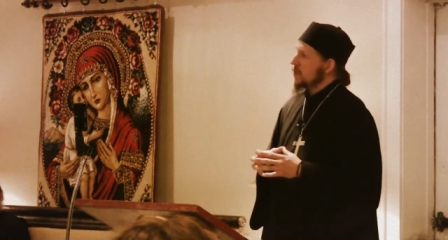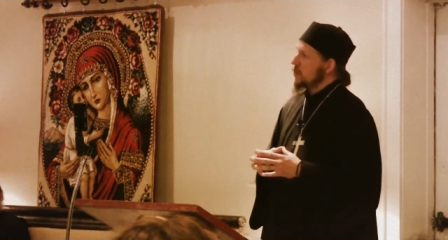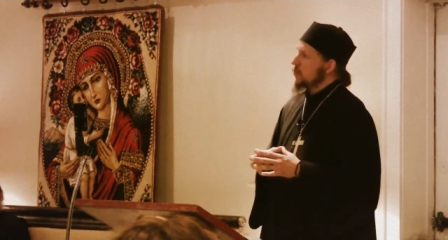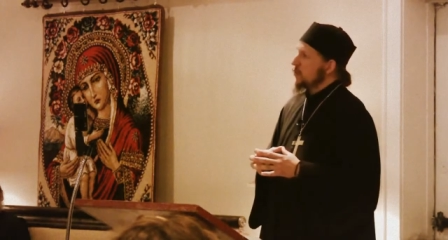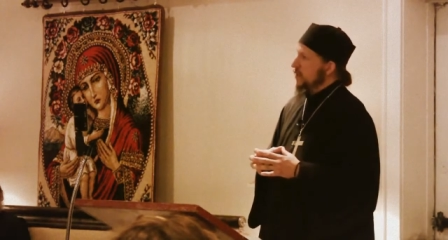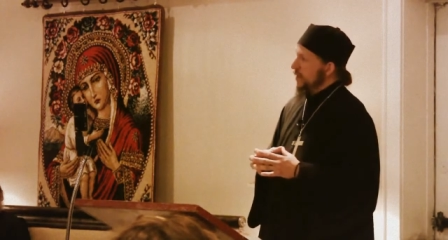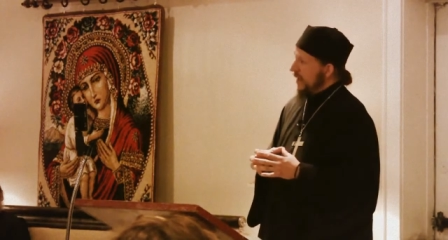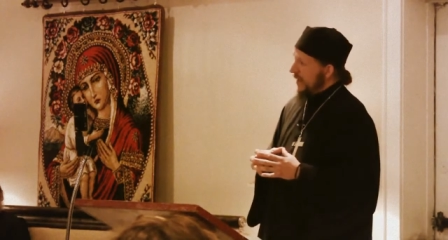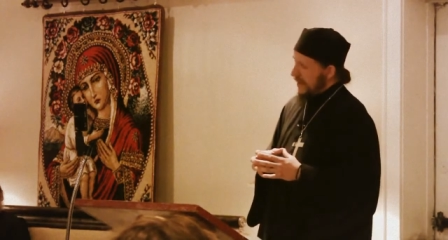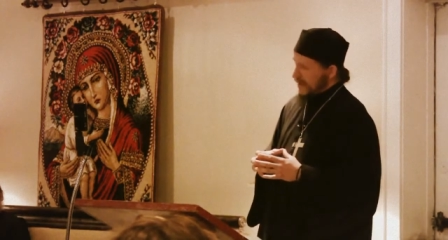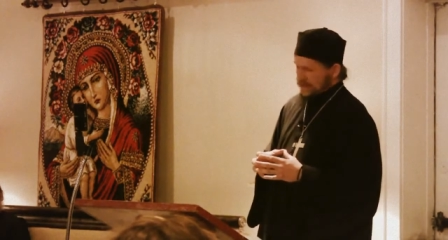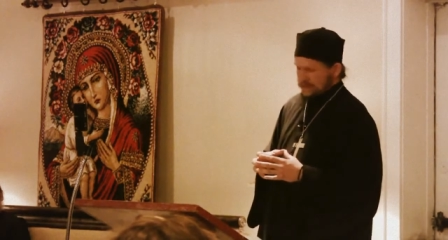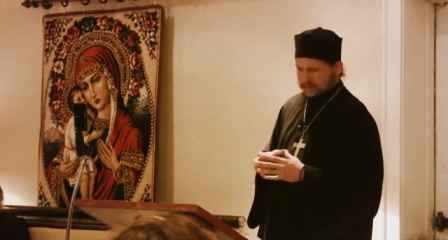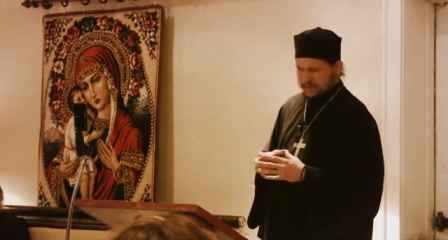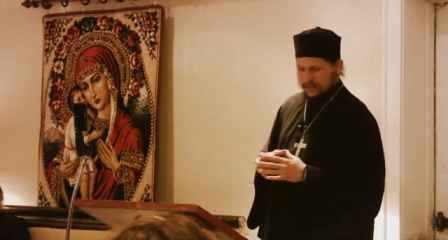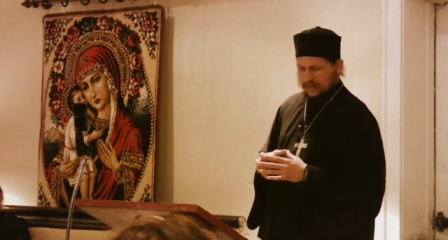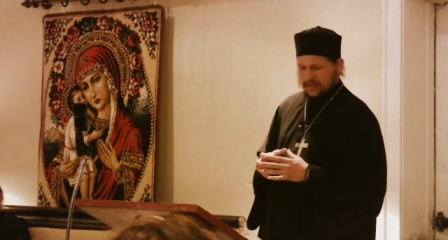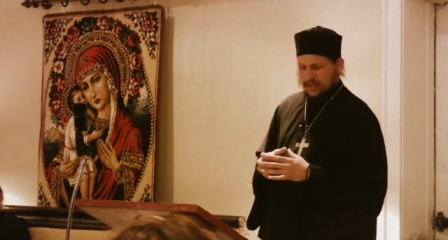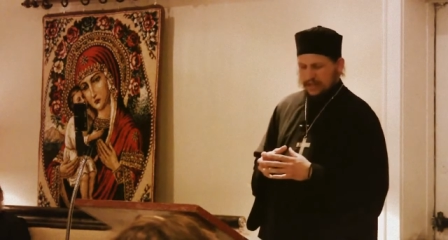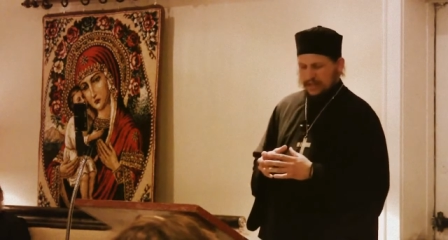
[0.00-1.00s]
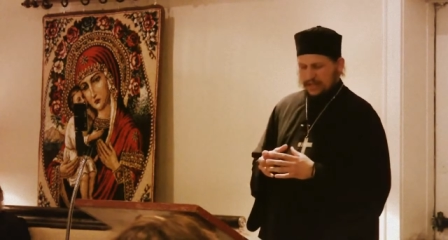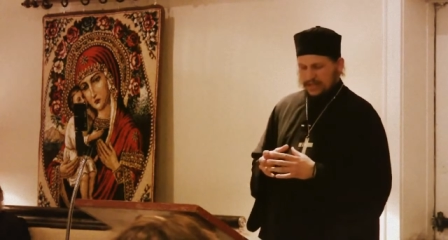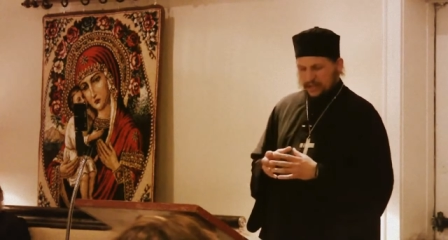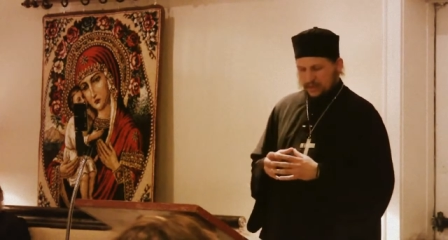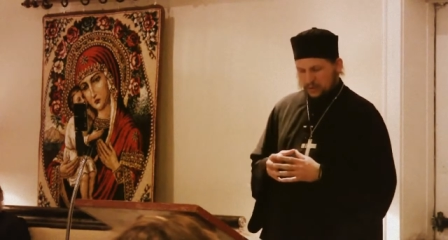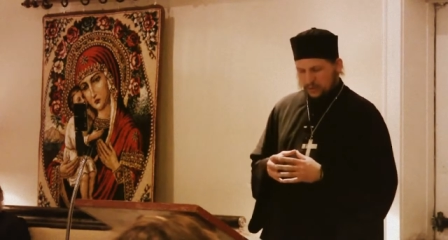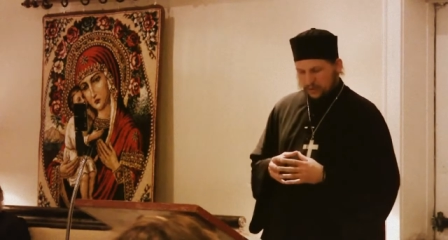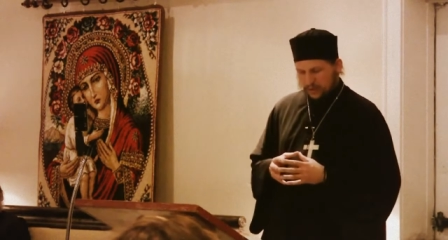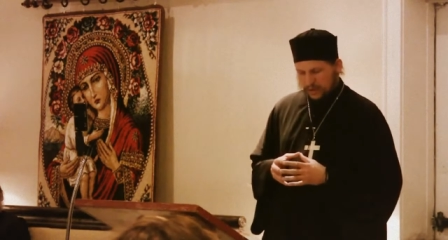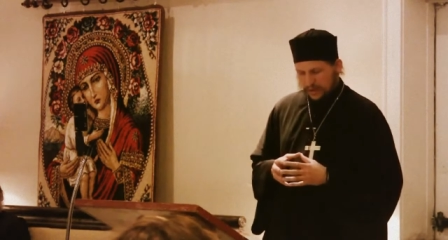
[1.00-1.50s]
When asked, he
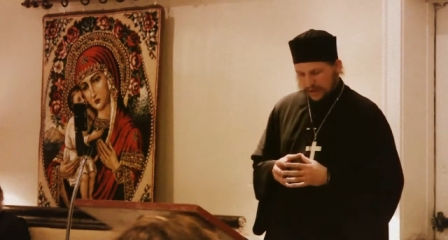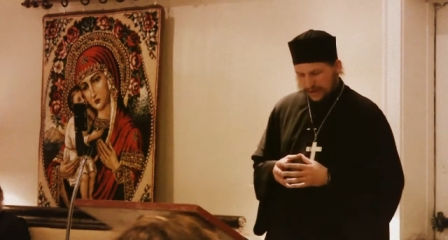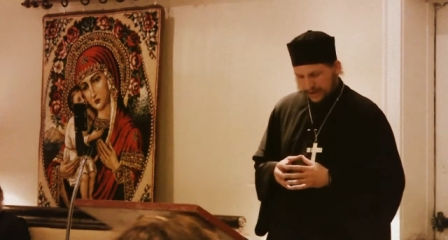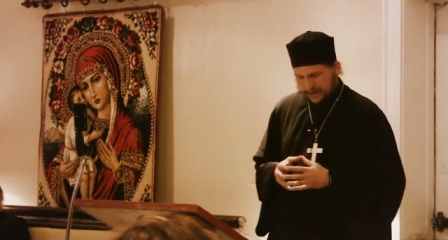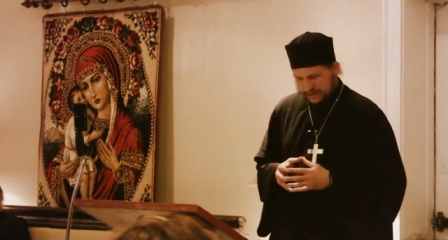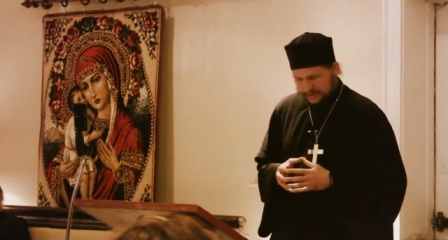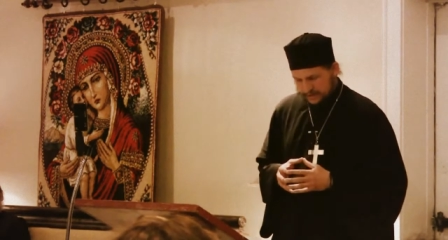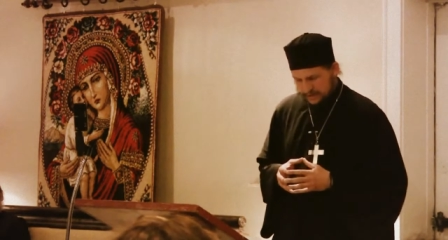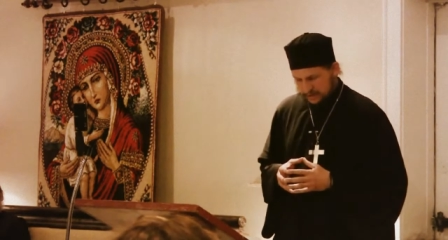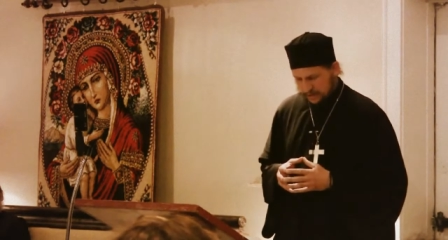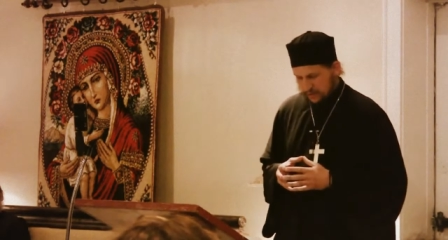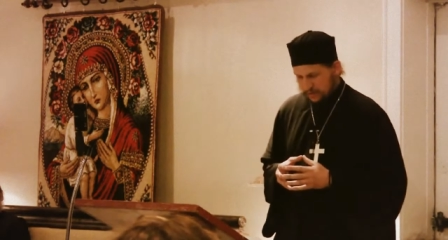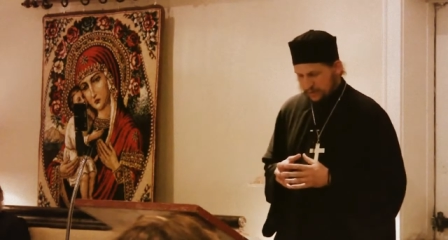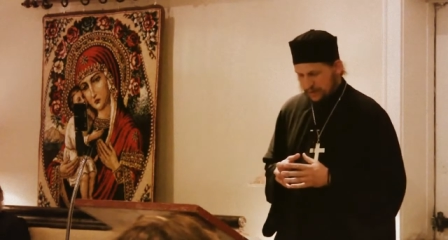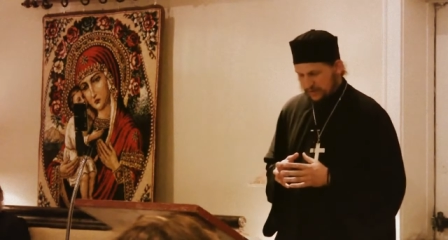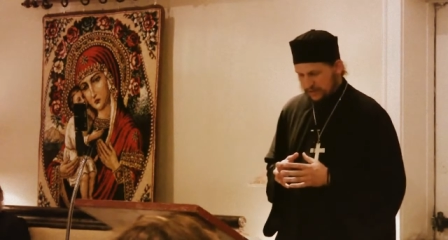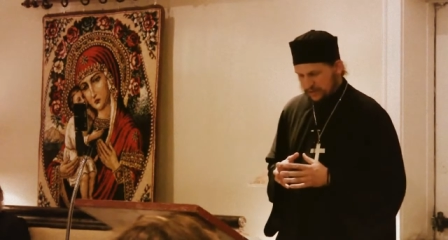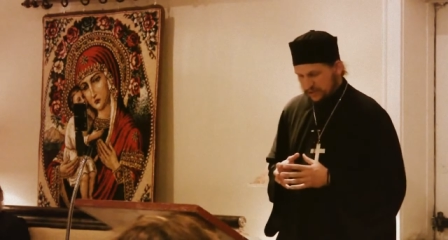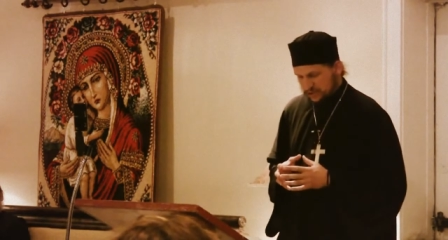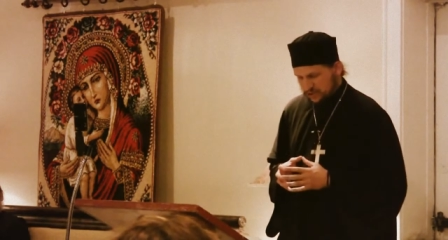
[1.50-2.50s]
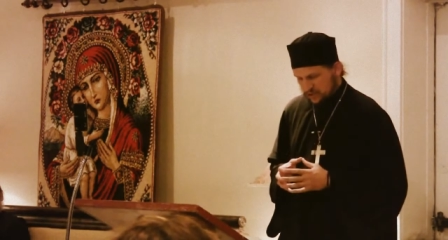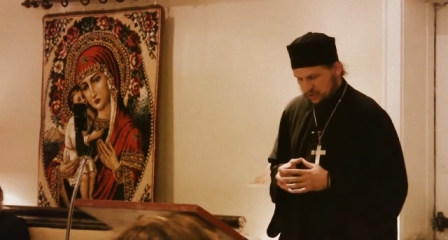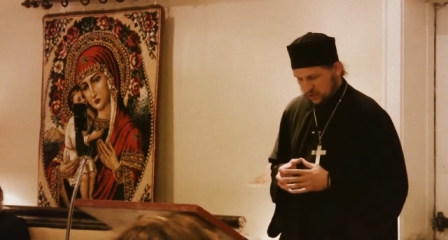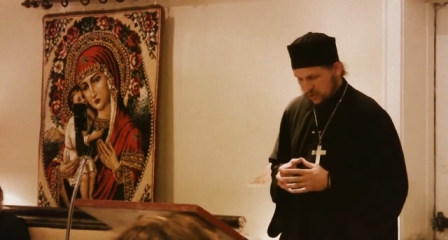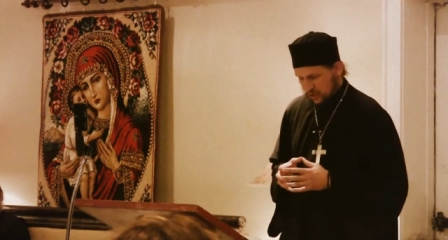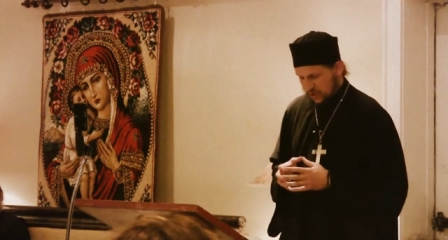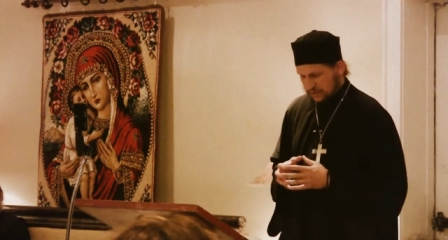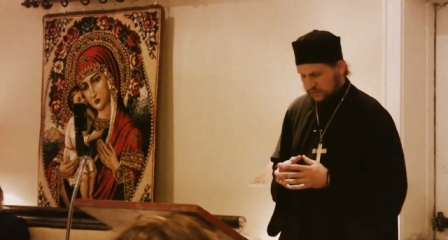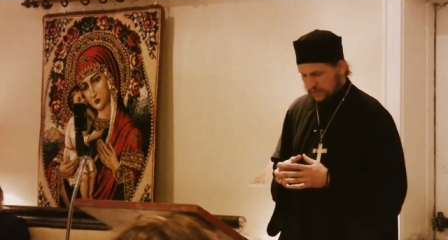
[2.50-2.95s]
would answer about the soul